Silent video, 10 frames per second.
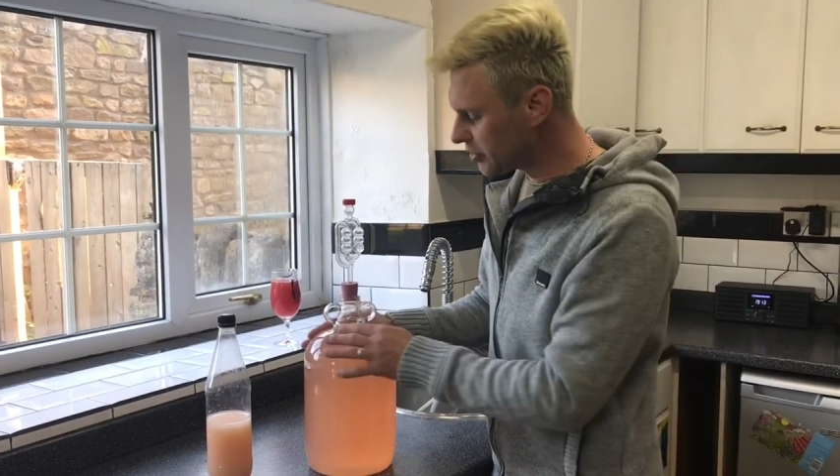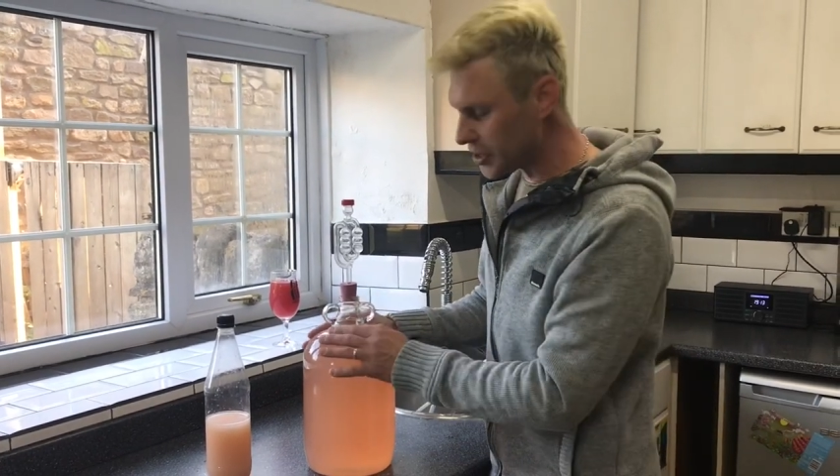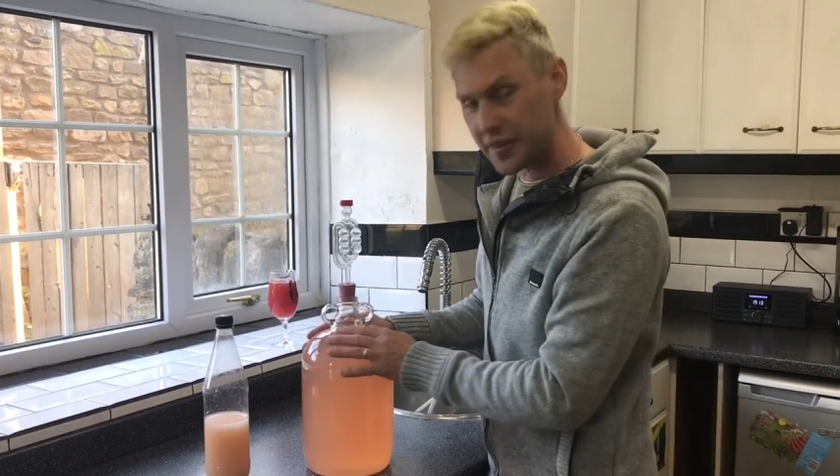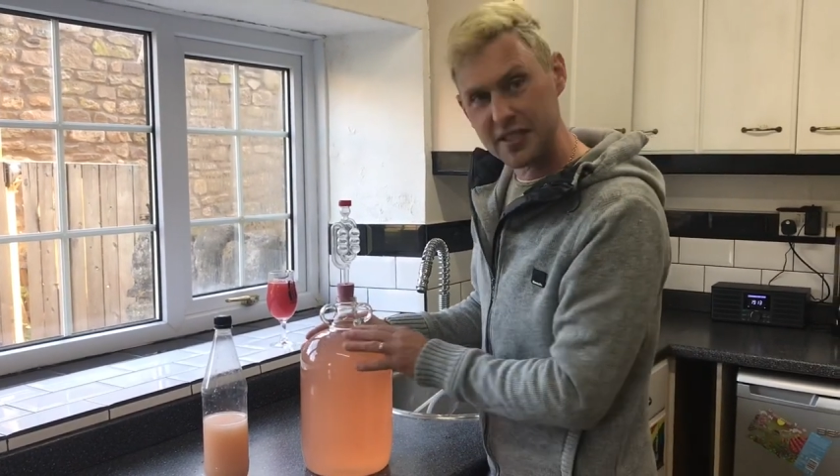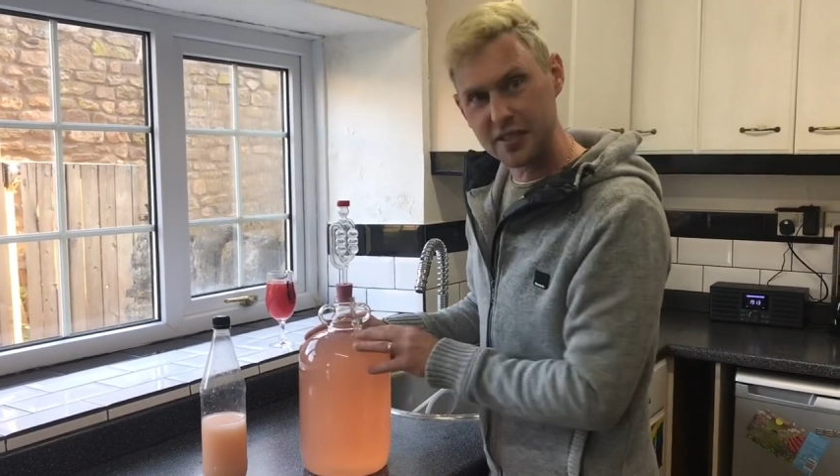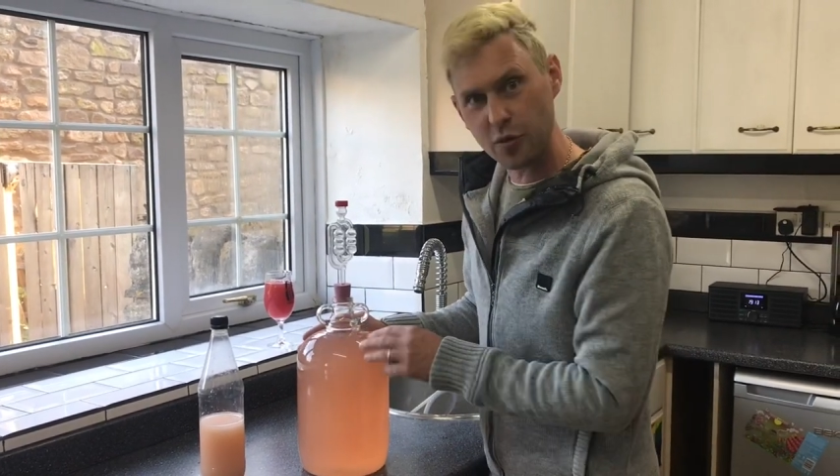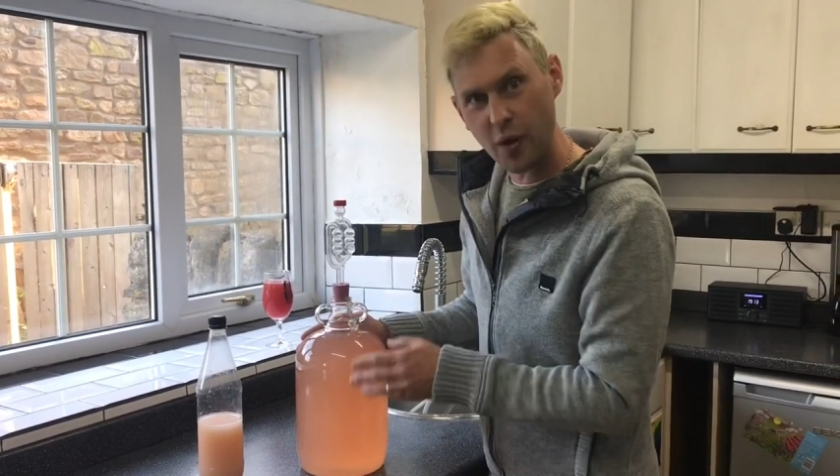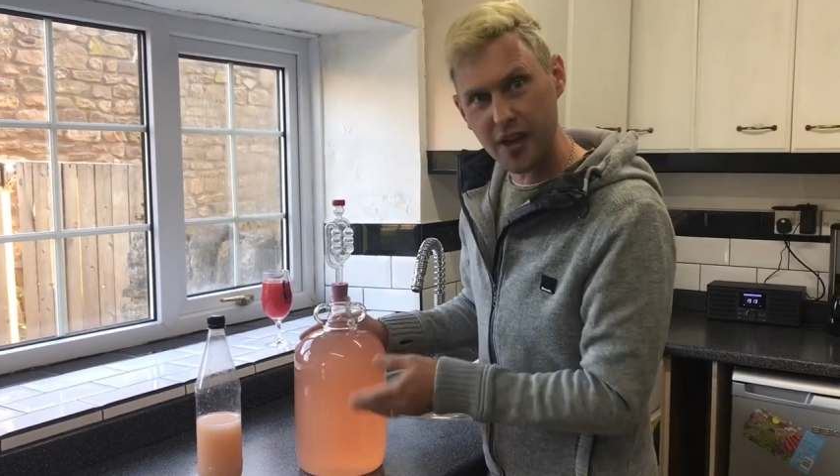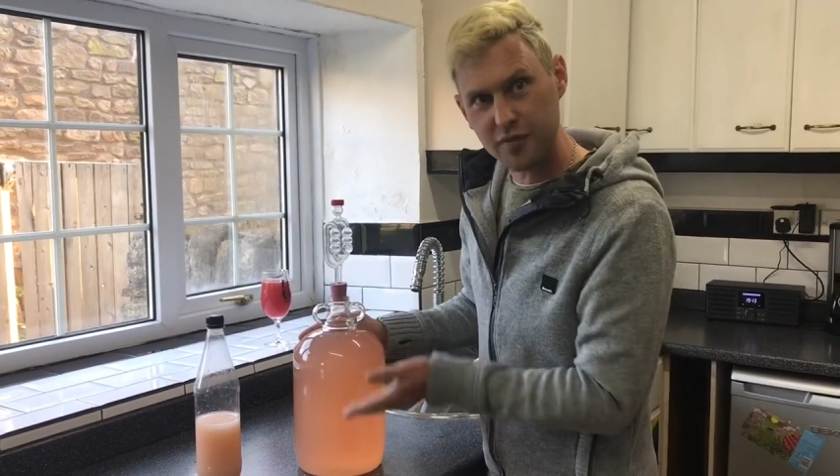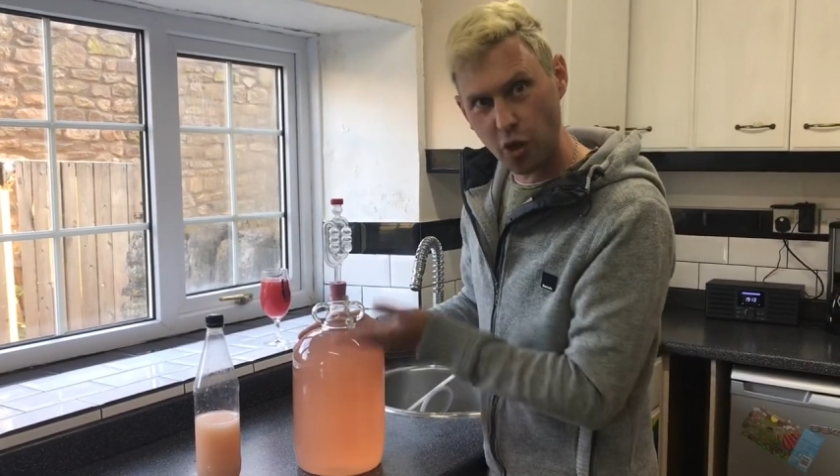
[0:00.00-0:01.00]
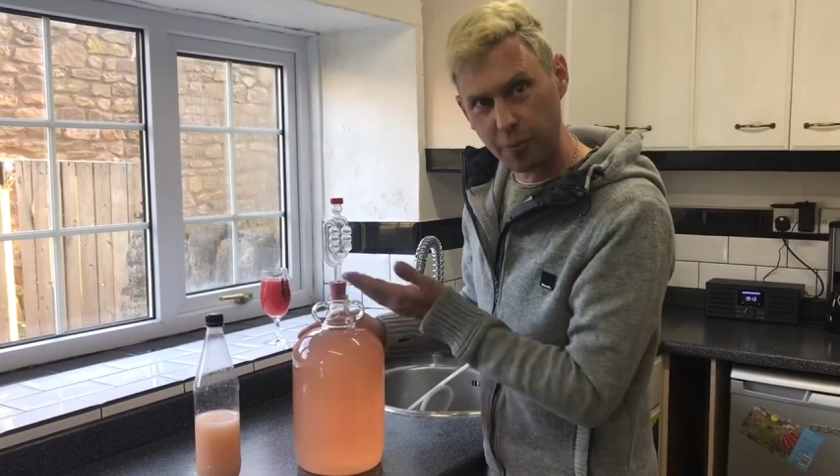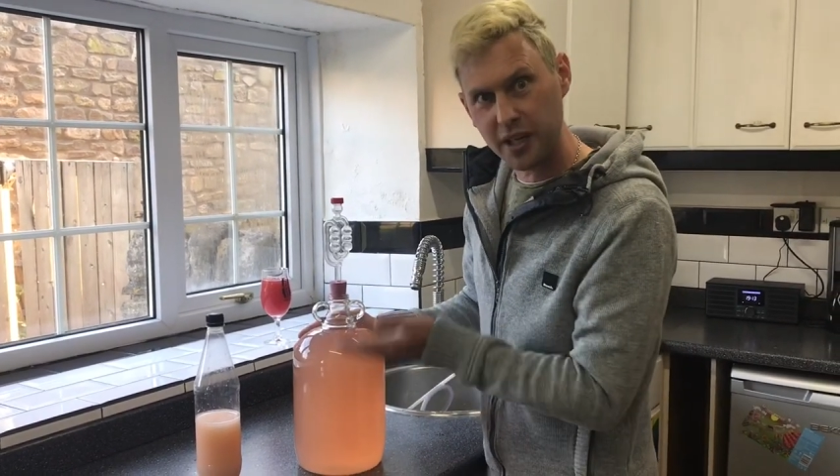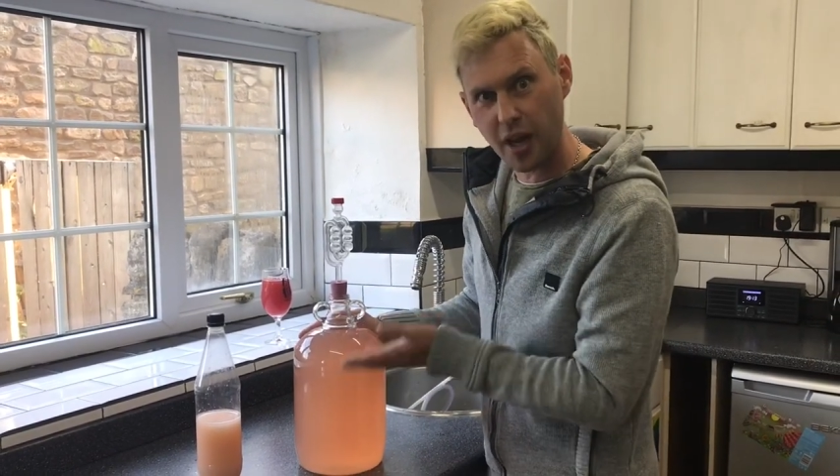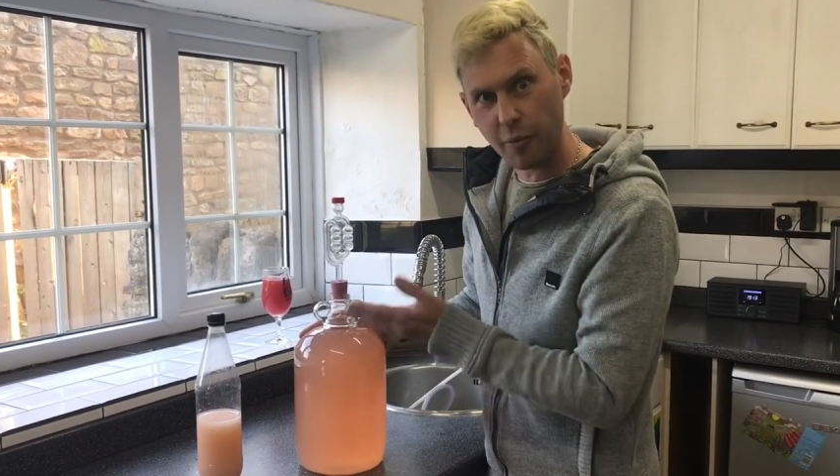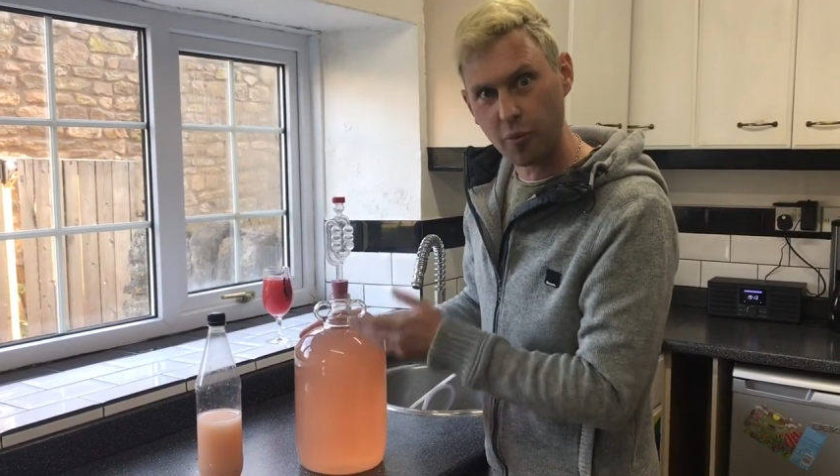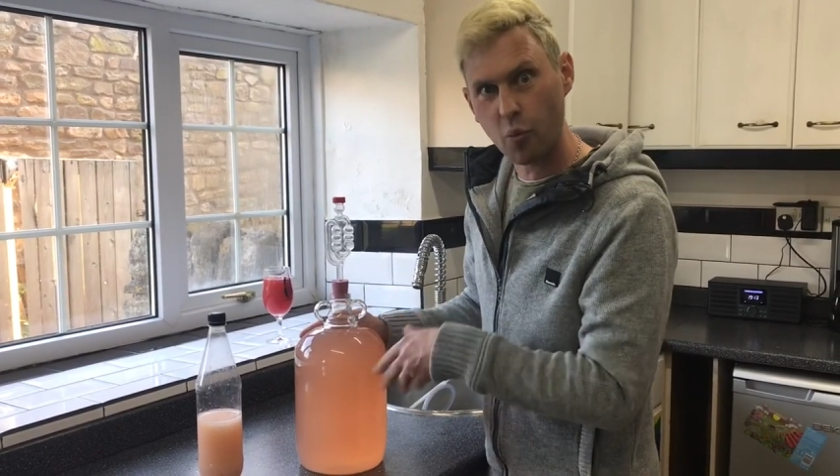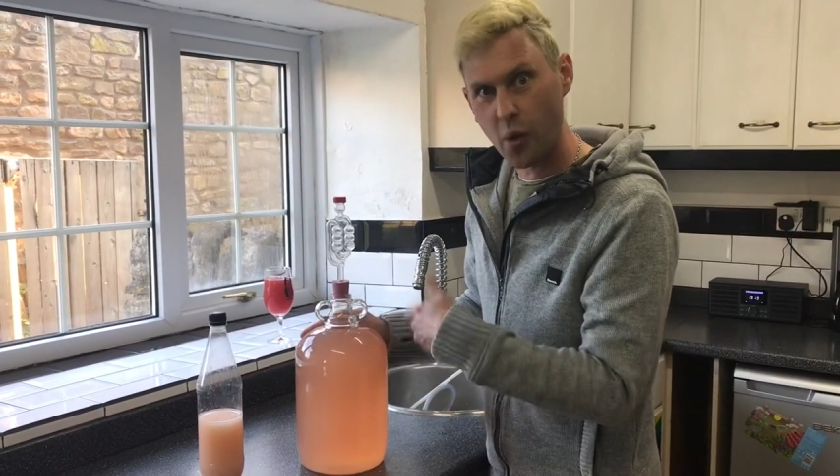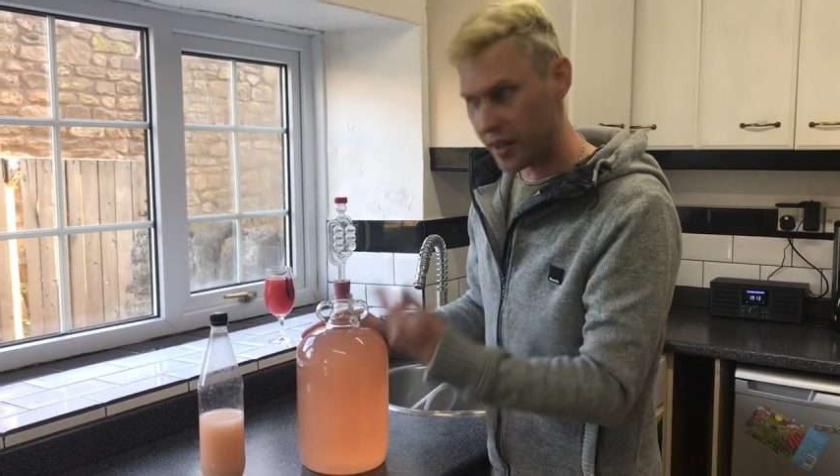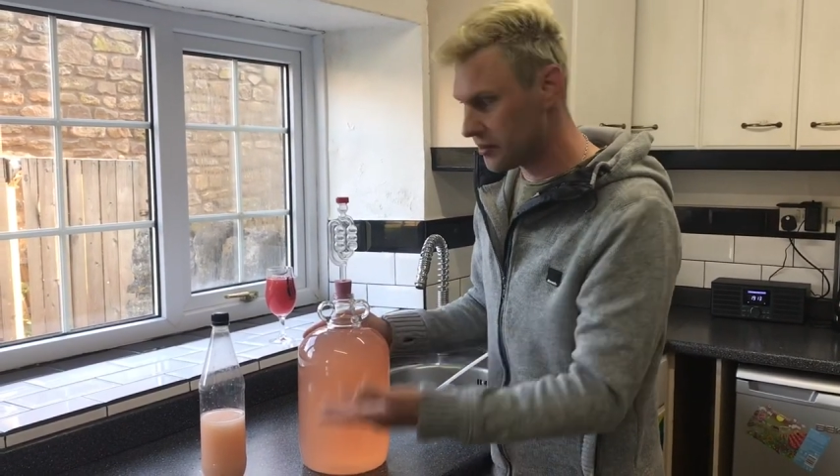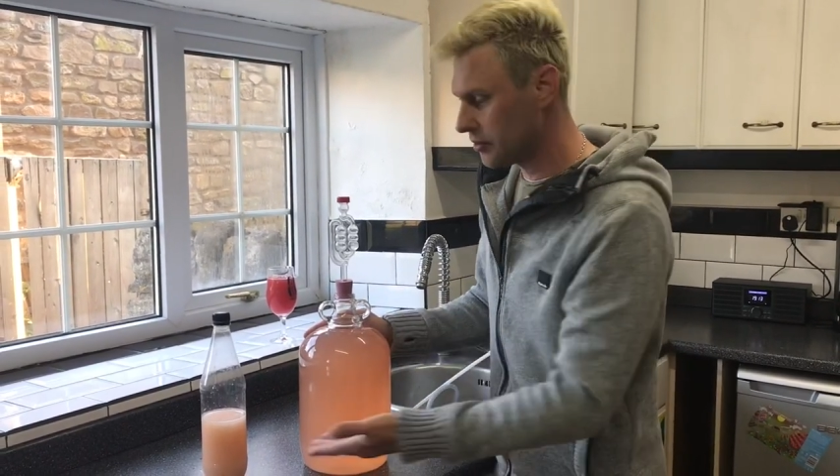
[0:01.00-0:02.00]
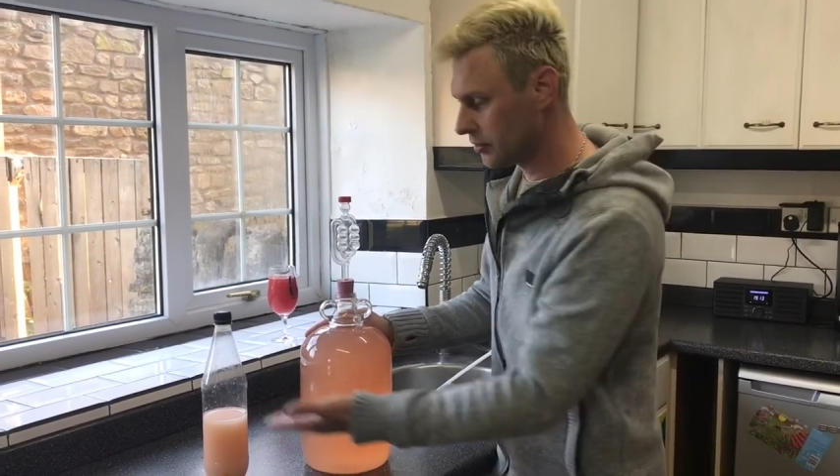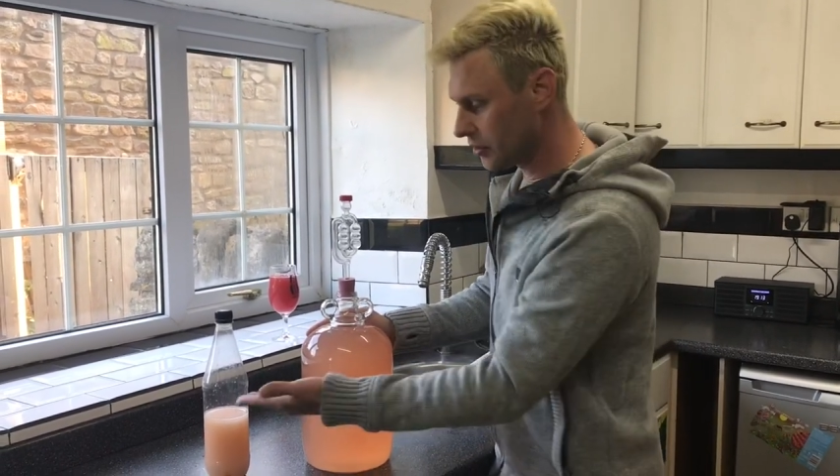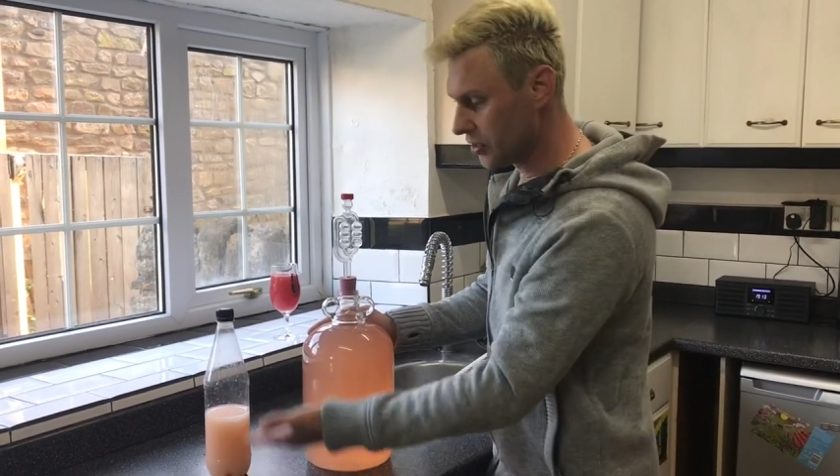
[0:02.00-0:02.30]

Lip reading: So this is a way of topping up with